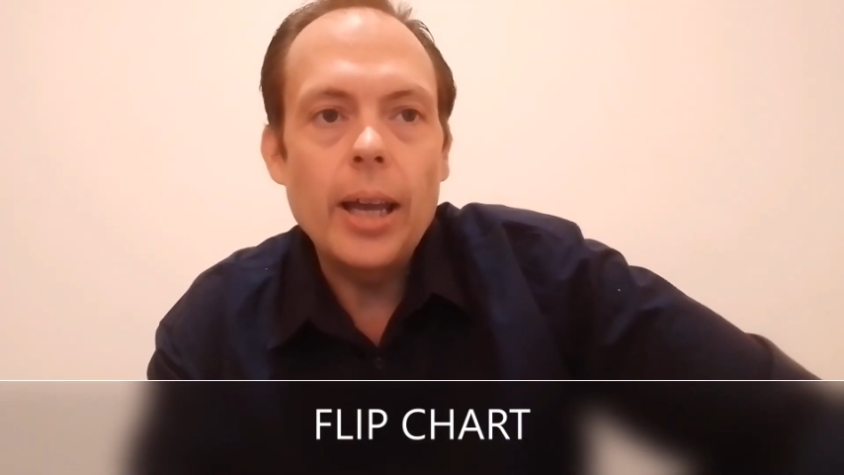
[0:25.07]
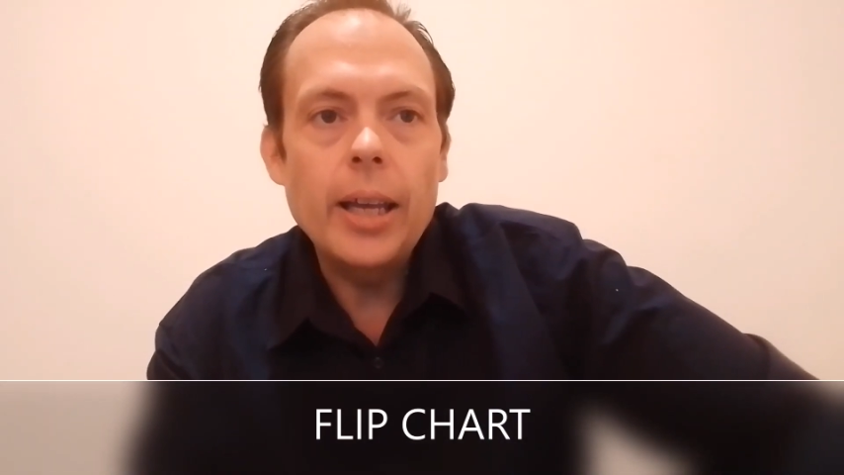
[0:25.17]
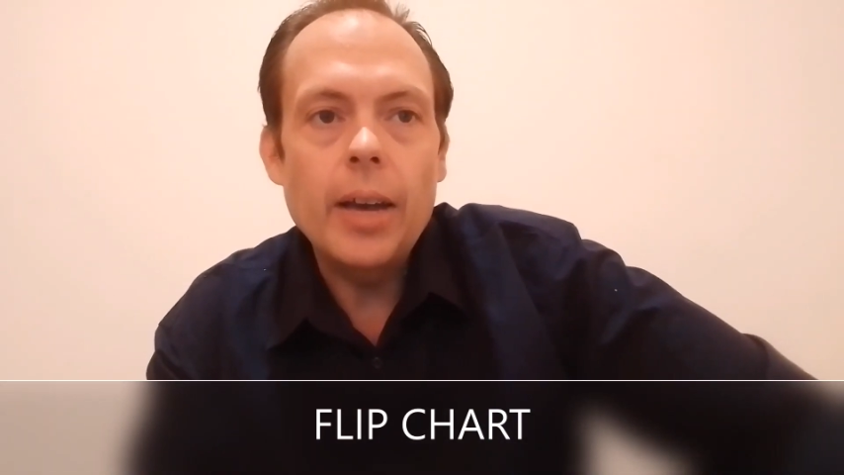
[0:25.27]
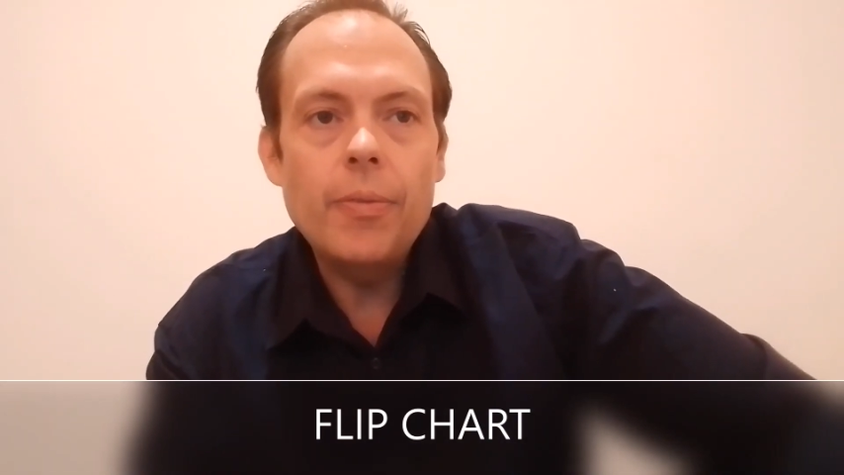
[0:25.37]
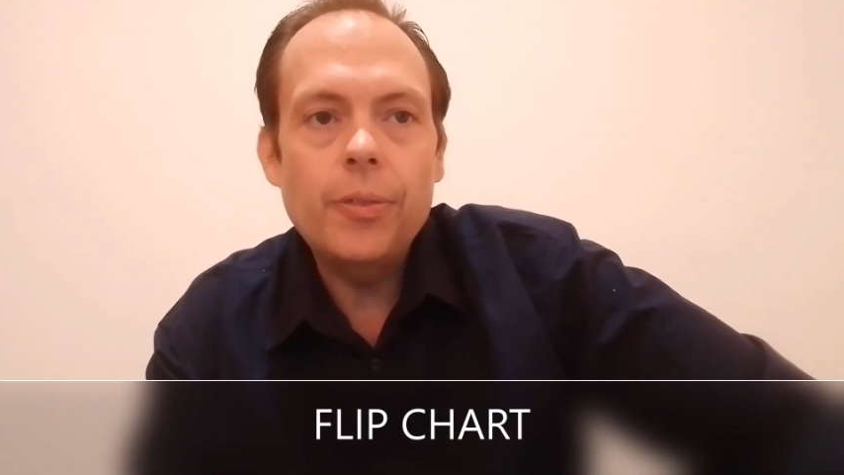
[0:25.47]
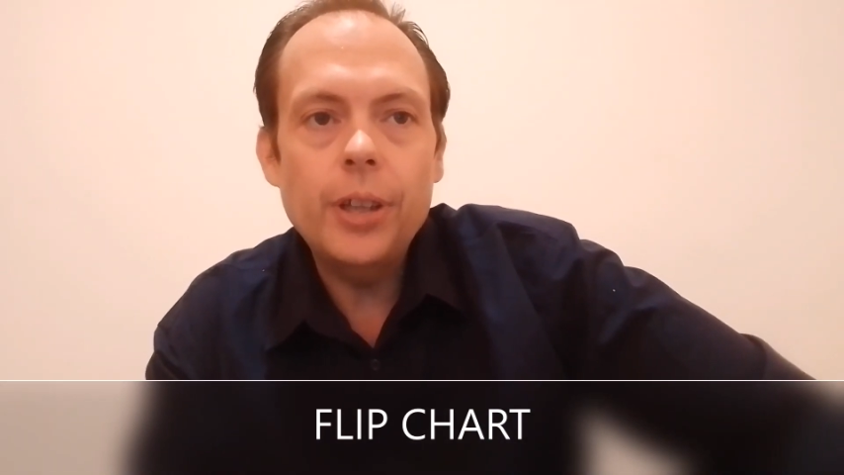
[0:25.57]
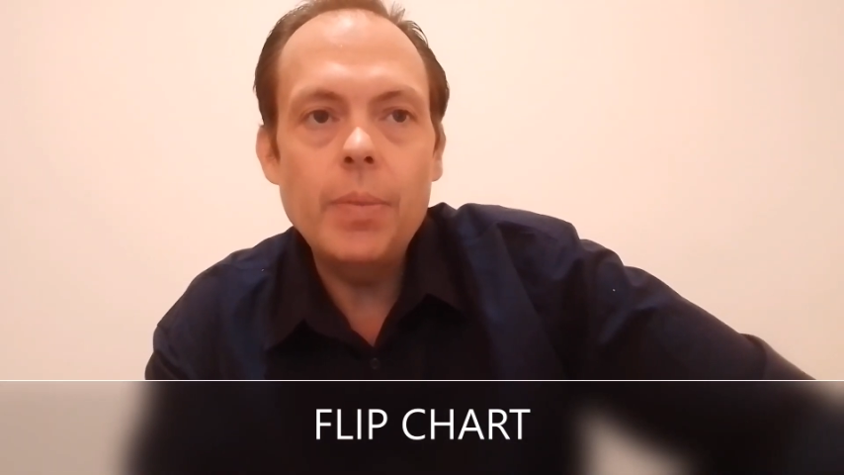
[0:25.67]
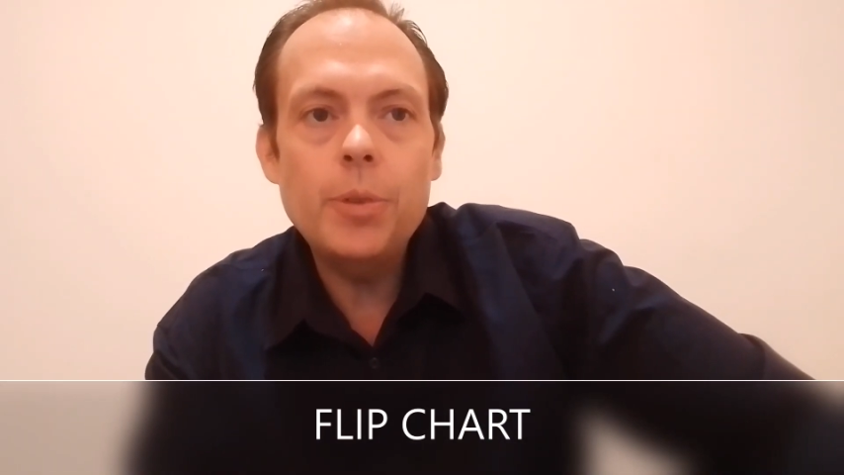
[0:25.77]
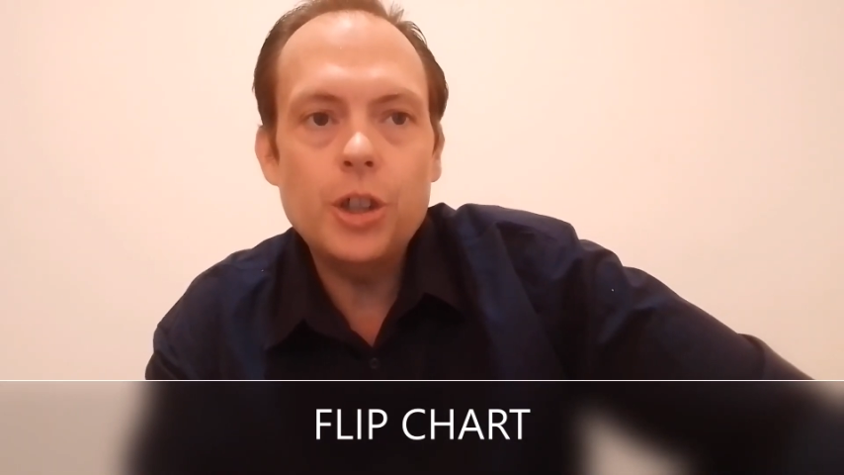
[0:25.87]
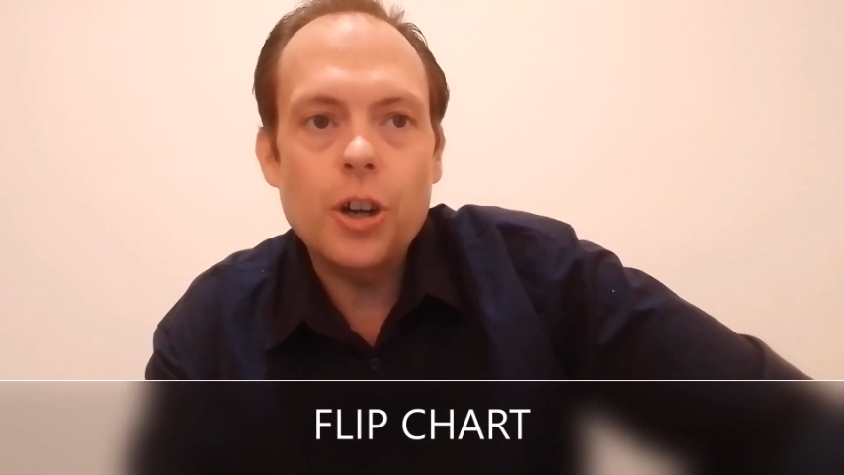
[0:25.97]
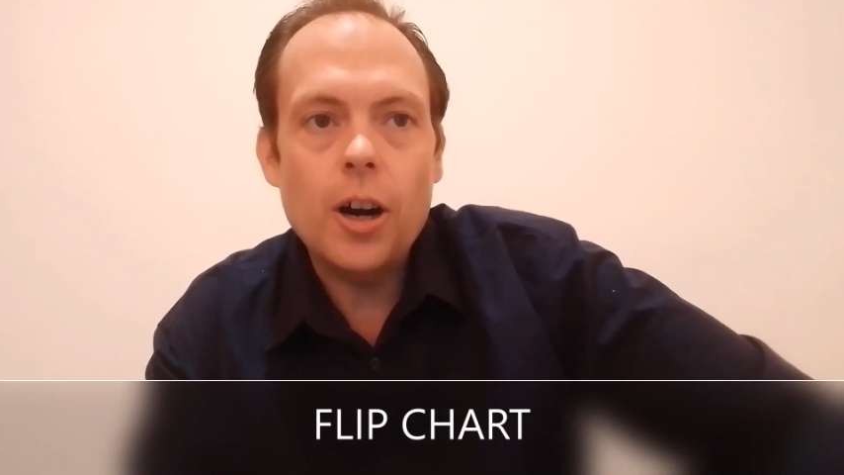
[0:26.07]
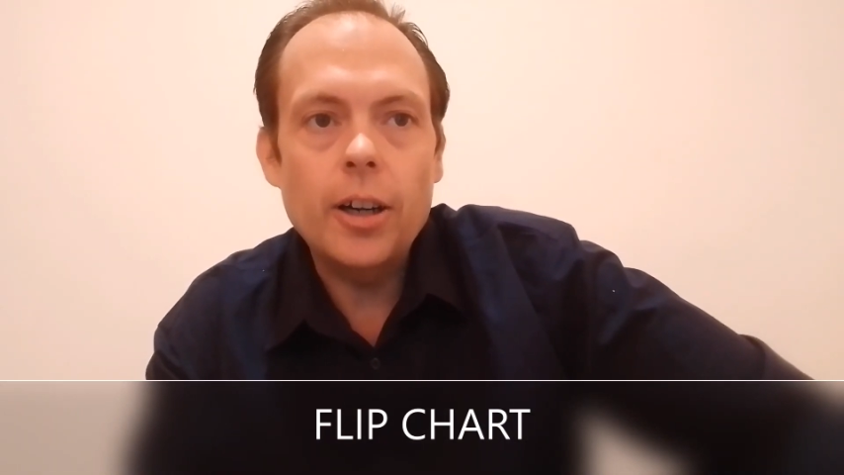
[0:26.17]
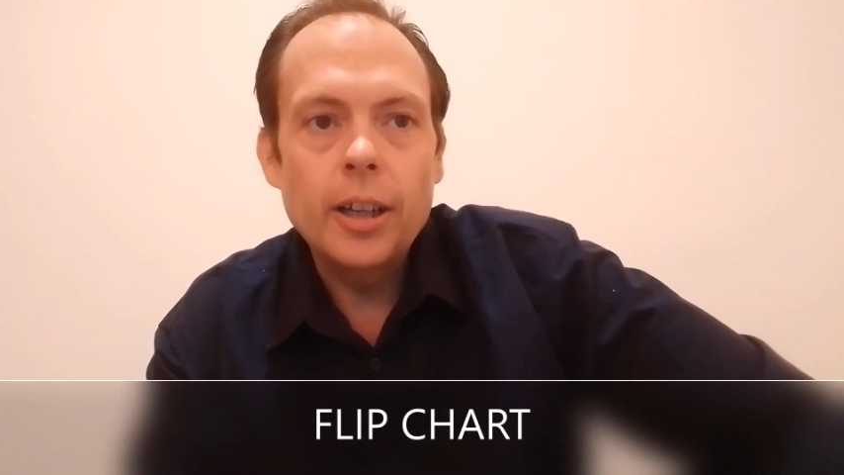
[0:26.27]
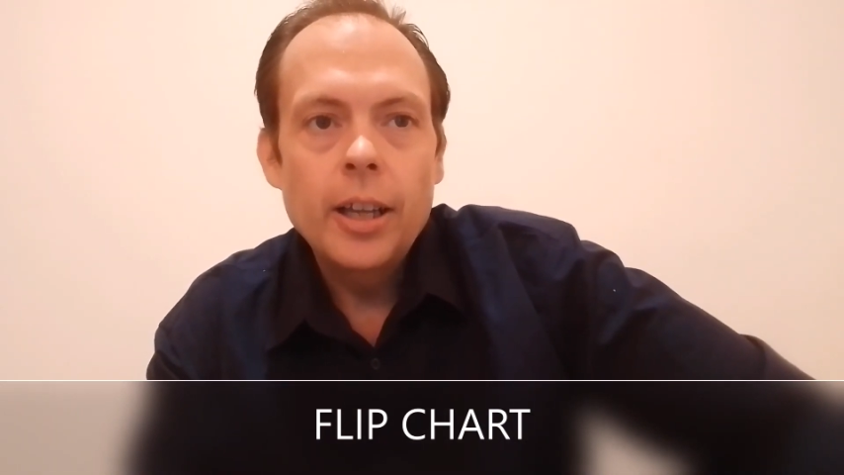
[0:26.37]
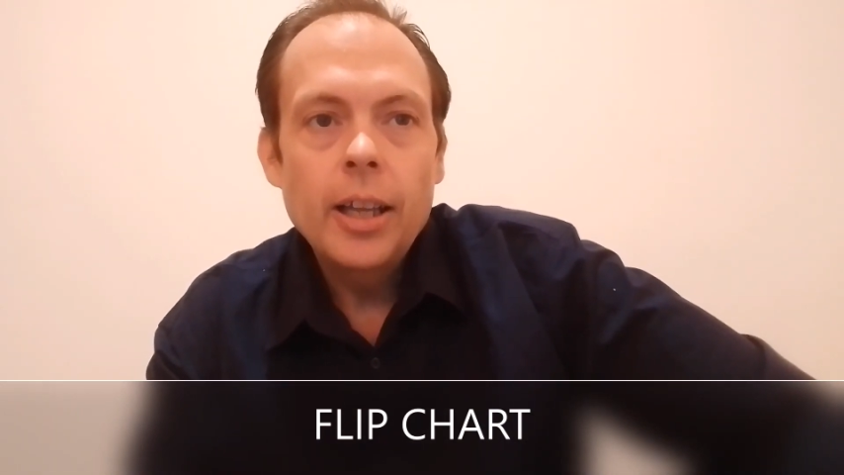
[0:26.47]
a flip
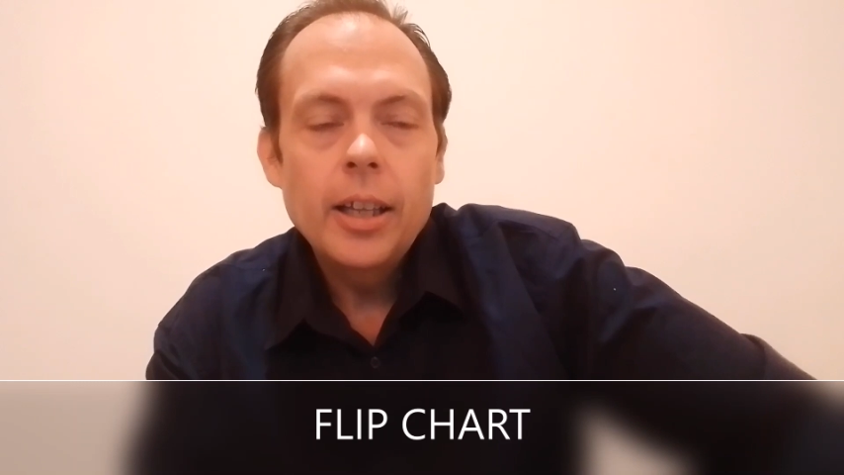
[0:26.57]
chart